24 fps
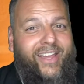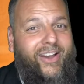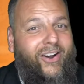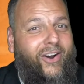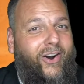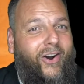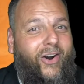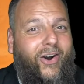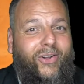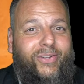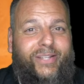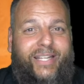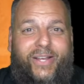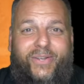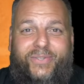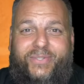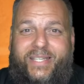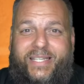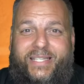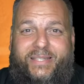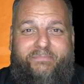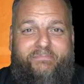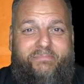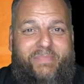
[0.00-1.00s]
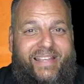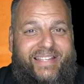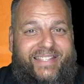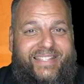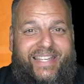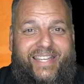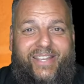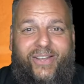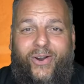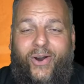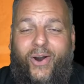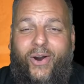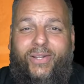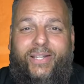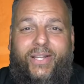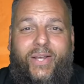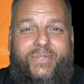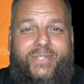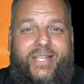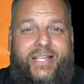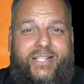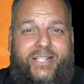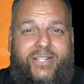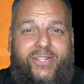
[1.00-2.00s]
all else is missing, all
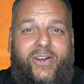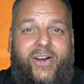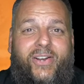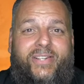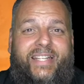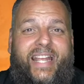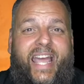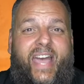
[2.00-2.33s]
else is lost,